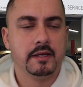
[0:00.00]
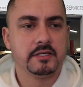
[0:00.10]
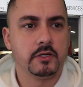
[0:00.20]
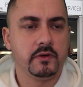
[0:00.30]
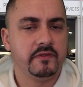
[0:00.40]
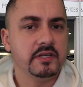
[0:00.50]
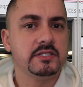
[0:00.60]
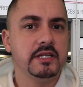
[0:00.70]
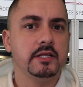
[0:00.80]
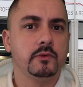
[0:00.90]
So if this
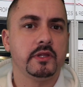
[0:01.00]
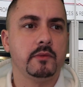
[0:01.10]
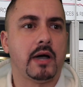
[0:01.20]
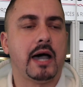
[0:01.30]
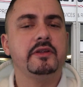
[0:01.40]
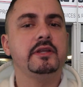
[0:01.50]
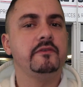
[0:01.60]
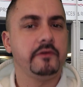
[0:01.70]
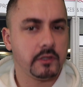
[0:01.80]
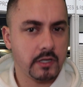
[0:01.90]
did it with him, how did he feel